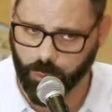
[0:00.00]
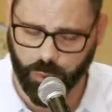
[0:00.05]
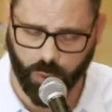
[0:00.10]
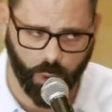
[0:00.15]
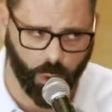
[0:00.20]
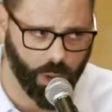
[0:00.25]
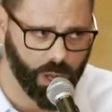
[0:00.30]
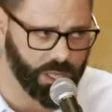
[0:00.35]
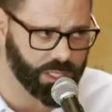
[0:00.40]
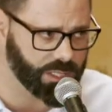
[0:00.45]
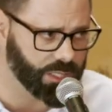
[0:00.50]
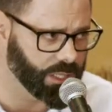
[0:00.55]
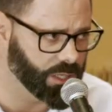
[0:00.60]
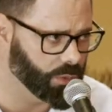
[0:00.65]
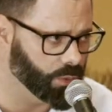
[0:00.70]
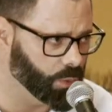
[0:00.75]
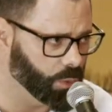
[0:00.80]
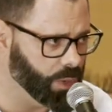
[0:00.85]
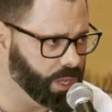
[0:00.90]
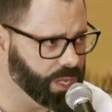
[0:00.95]
point
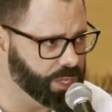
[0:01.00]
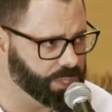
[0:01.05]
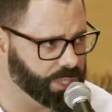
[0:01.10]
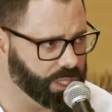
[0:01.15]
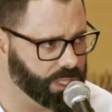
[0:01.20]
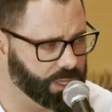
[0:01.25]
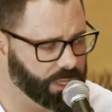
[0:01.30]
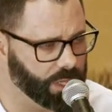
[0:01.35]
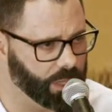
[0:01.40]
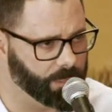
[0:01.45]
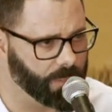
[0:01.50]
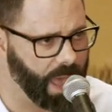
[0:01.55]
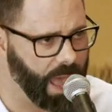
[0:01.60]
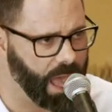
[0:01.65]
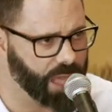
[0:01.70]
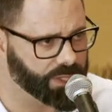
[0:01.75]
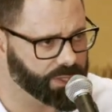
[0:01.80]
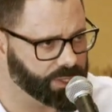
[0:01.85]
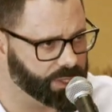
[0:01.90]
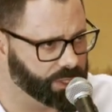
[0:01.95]
in reaching the
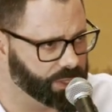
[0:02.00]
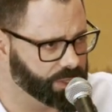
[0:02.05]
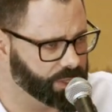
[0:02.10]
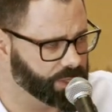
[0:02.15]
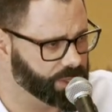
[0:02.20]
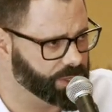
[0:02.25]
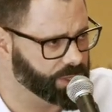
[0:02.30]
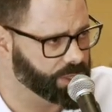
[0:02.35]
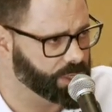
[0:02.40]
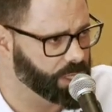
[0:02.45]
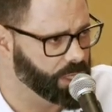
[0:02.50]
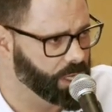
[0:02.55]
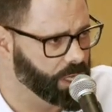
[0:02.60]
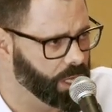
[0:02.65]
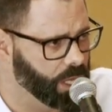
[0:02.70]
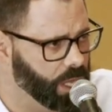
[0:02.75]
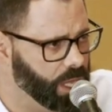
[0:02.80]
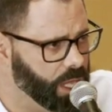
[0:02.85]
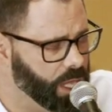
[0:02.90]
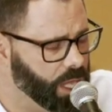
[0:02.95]
masses
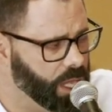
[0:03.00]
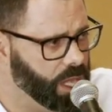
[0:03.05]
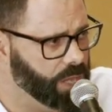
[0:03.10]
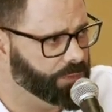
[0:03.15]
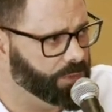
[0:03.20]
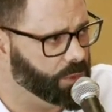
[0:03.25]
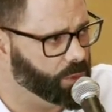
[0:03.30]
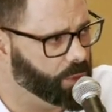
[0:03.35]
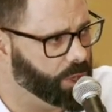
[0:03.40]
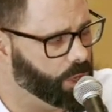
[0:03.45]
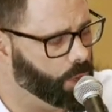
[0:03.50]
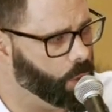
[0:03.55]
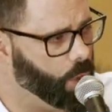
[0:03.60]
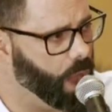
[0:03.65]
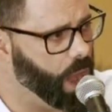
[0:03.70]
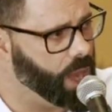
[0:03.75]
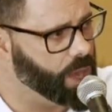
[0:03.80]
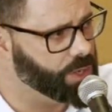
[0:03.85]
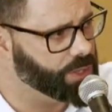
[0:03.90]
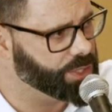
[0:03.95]
if it
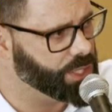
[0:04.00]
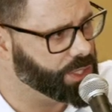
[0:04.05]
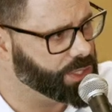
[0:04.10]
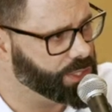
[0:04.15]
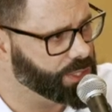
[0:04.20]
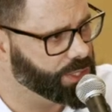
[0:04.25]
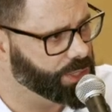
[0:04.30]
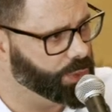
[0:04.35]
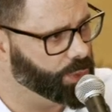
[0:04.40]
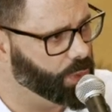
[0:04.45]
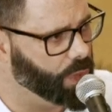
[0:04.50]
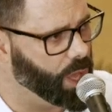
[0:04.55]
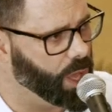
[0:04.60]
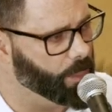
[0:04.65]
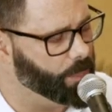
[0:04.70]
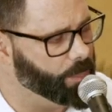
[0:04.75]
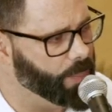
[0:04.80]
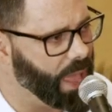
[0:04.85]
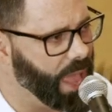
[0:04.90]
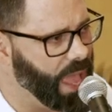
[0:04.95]
requires us to
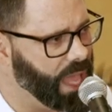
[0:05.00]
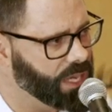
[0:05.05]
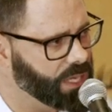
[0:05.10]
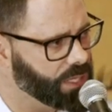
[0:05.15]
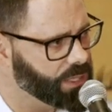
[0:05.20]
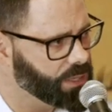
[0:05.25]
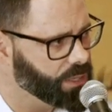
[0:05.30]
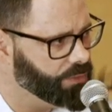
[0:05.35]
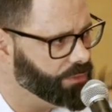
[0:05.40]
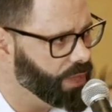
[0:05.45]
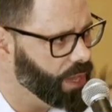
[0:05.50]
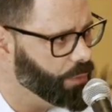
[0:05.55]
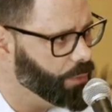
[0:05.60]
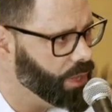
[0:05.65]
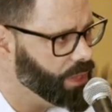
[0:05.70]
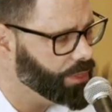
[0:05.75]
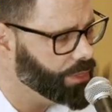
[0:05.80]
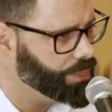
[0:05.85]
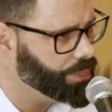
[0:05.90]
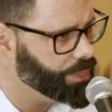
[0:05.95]
abandon the
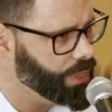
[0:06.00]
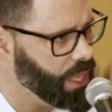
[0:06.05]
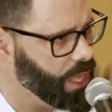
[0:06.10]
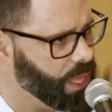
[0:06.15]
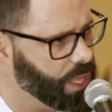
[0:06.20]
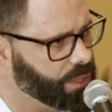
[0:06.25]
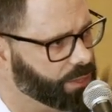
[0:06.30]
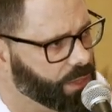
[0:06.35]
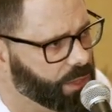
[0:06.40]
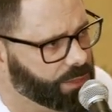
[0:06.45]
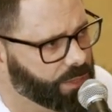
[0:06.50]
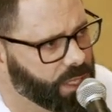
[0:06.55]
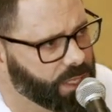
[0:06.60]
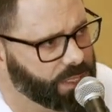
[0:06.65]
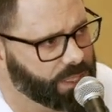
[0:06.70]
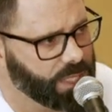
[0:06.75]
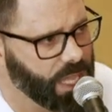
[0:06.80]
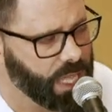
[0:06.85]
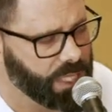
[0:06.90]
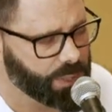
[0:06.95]
very thing that they
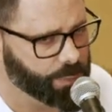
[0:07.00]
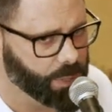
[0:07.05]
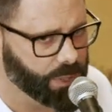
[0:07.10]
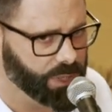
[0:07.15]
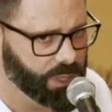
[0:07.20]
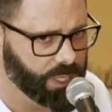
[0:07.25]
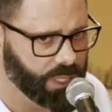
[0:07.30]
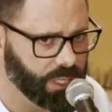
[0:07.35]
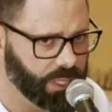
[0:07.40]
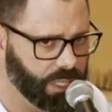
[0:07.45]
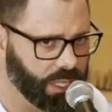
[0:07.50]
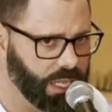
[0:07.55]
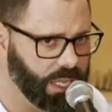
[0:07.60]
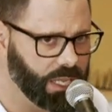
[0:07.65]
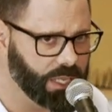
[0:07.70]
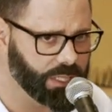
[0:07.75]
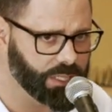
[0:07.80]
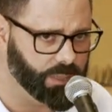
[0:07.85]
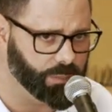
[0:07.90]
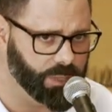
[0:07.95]
desperately
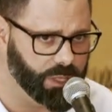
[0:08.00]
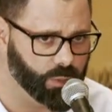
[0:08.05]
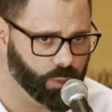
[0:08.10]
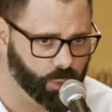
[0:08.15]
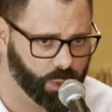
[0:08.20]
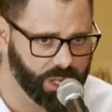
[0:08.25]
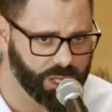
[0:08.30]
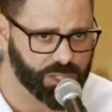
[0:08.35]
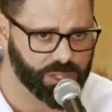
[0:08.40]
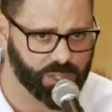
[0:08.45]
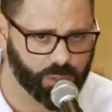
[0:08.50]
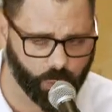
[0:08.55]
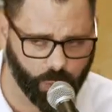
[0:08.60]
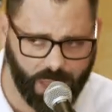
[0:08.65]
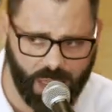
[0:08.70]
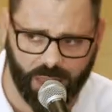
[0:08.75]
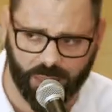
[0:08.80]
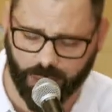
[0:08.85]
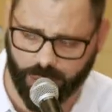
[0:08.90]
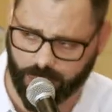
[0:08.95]
need to be reached
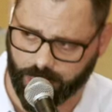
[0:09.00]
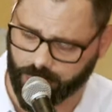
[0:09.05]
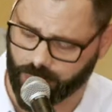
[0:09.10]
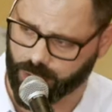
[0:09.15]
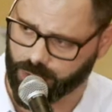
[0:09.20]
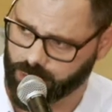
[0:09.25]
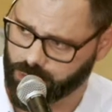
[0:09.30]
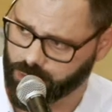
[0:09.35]
with.